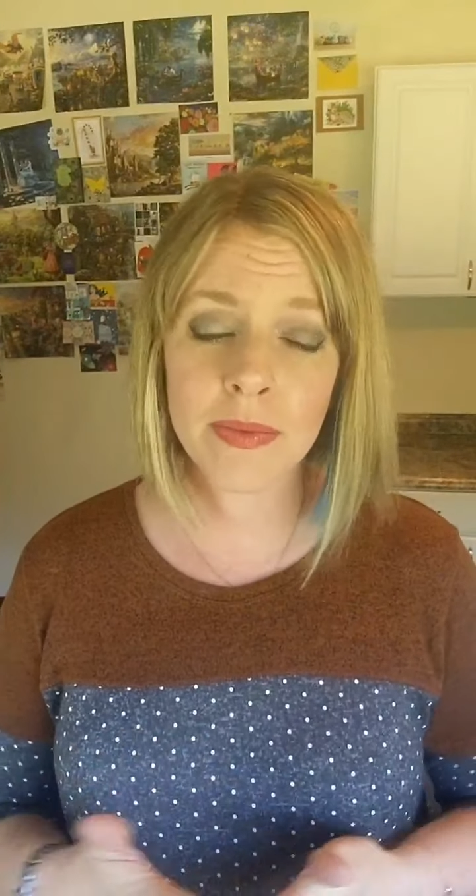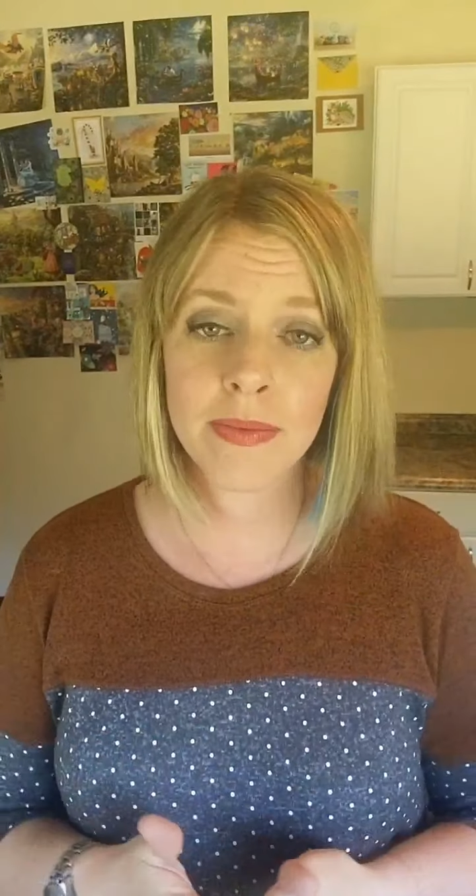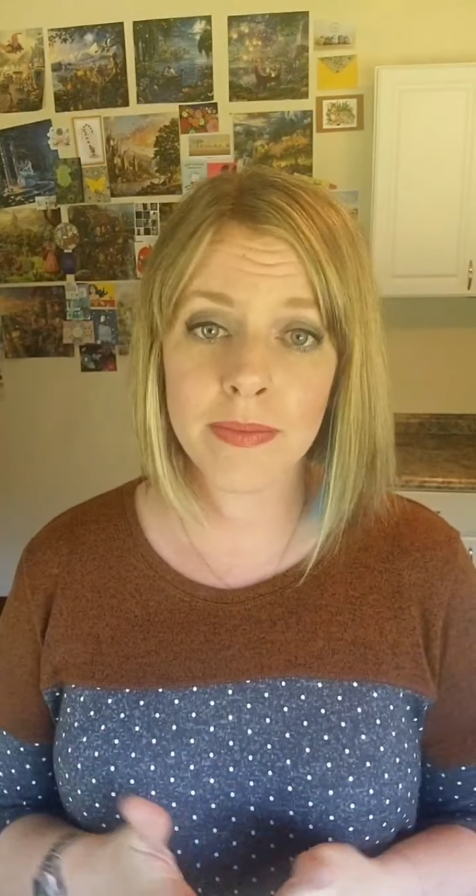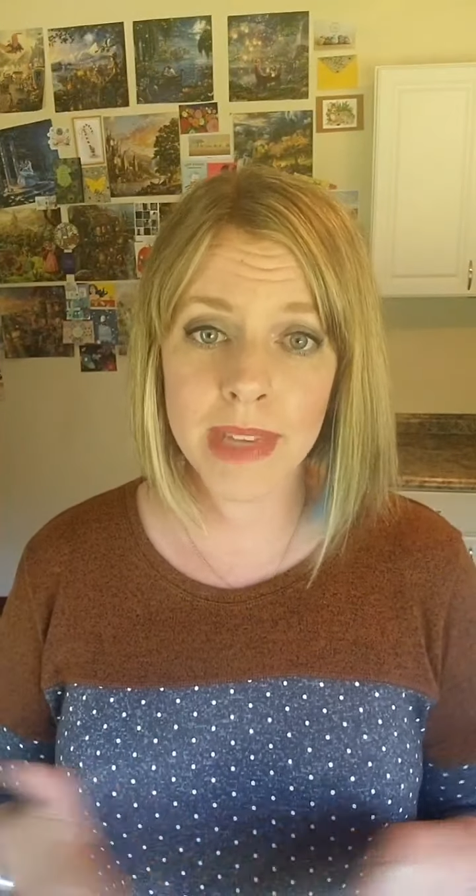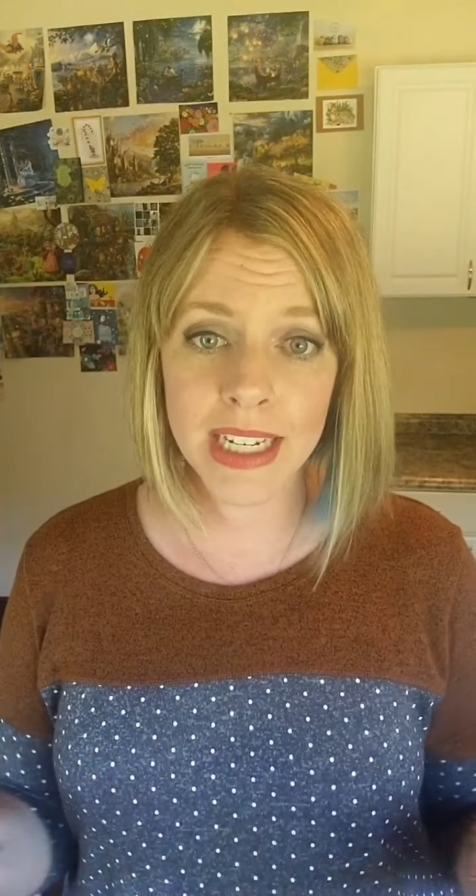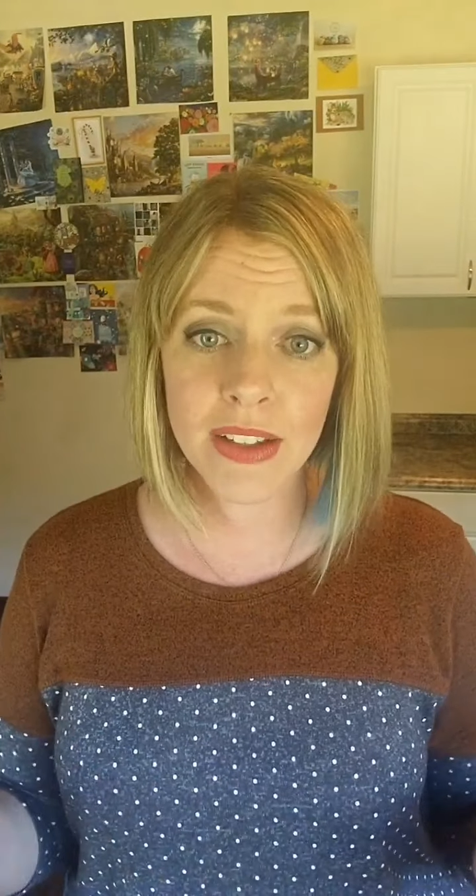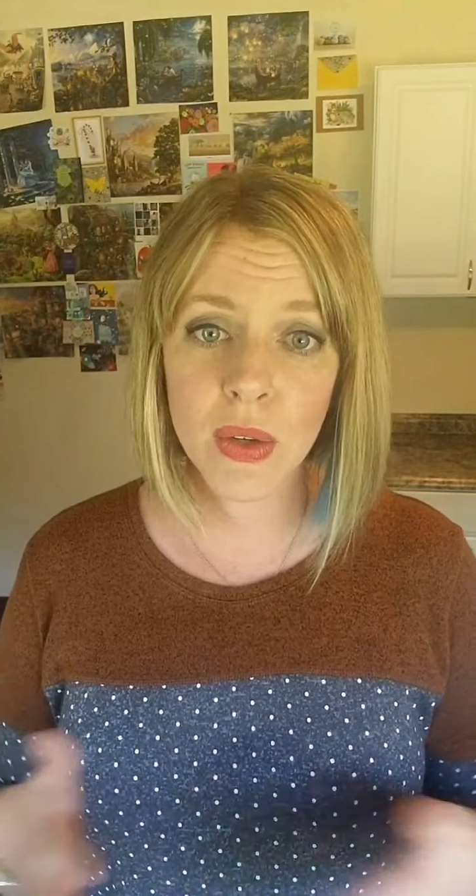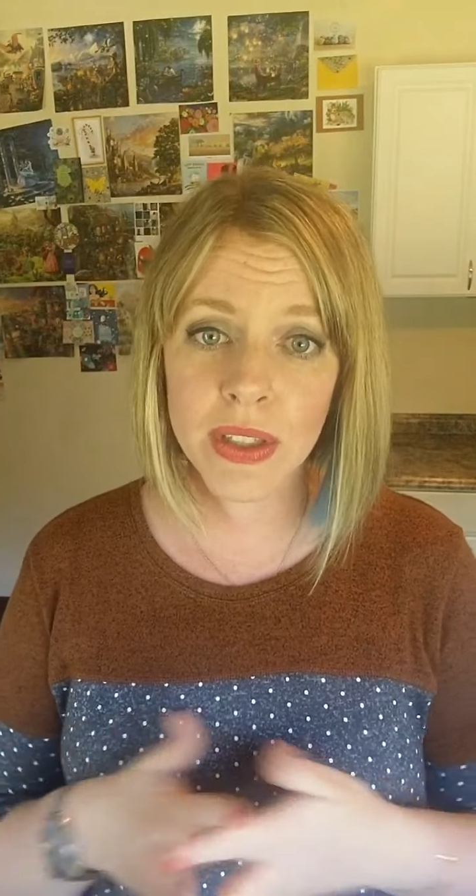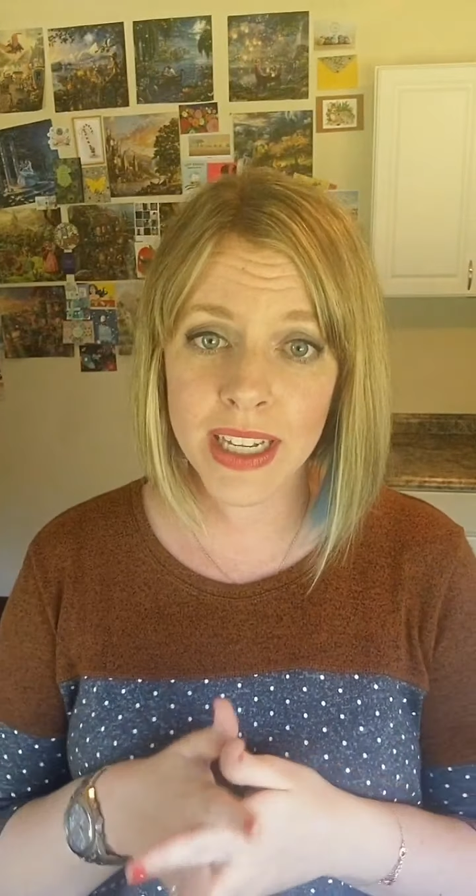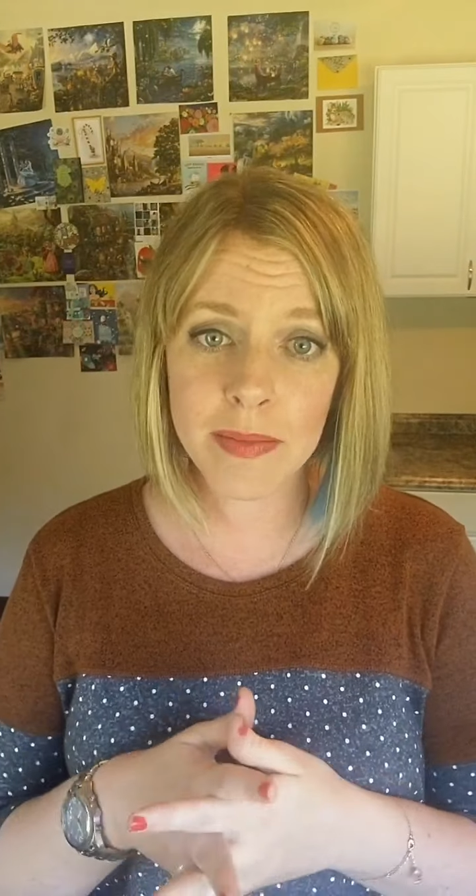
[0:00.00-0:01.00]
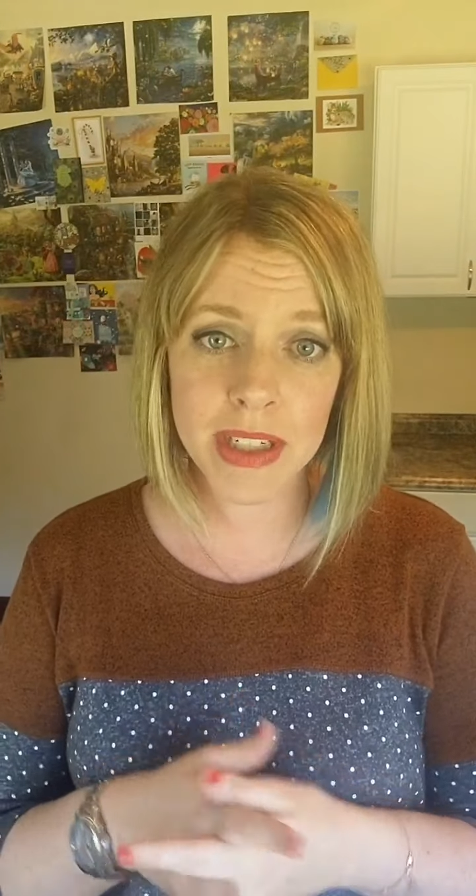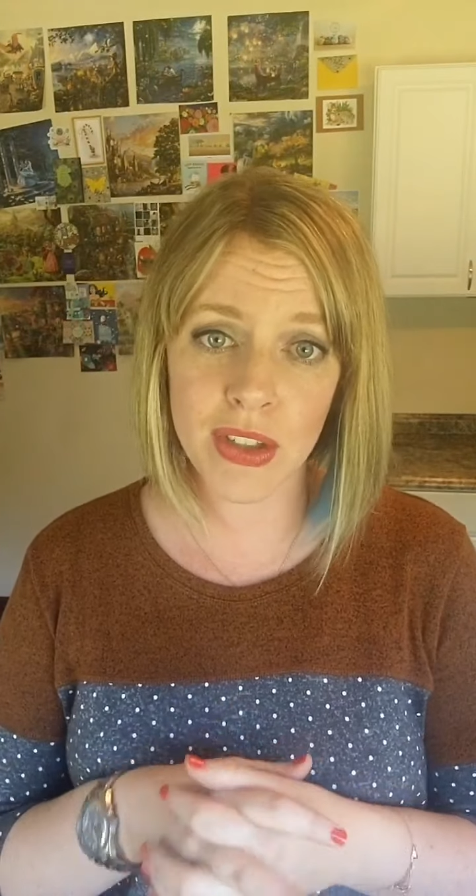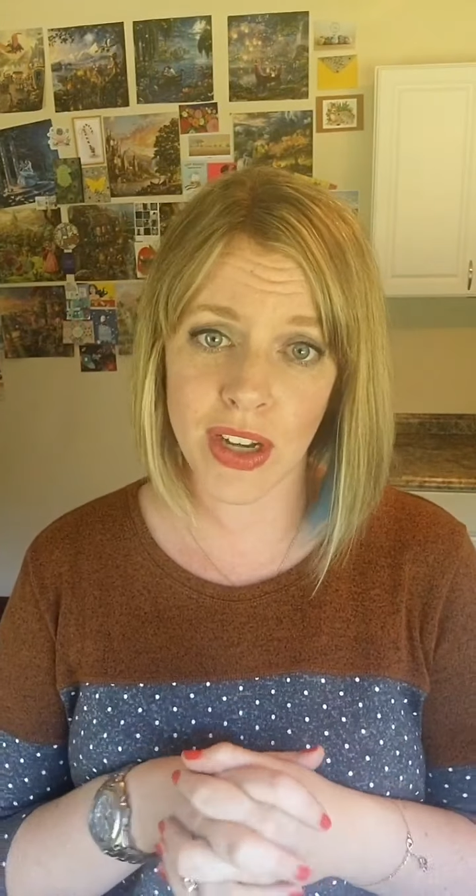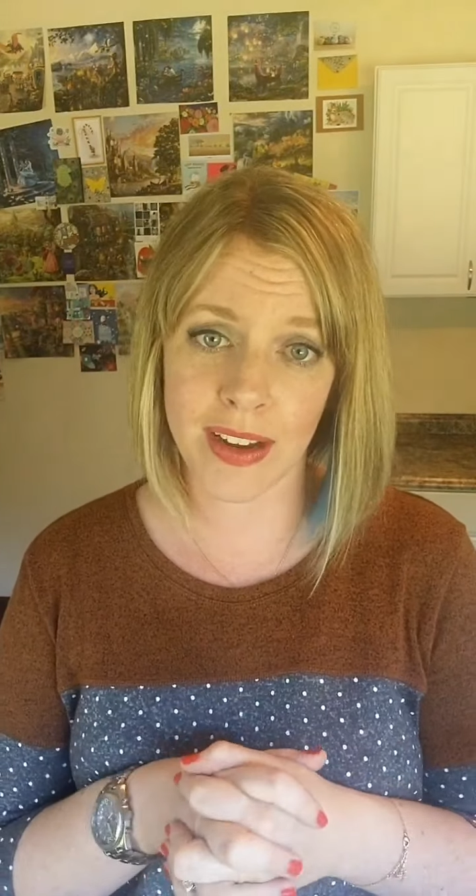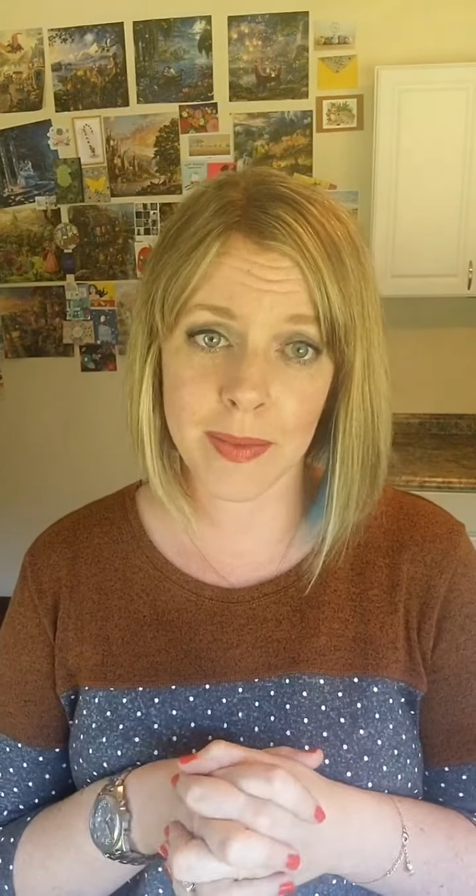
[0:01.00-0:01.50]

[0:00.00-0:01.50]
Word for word: made locally in Michigan,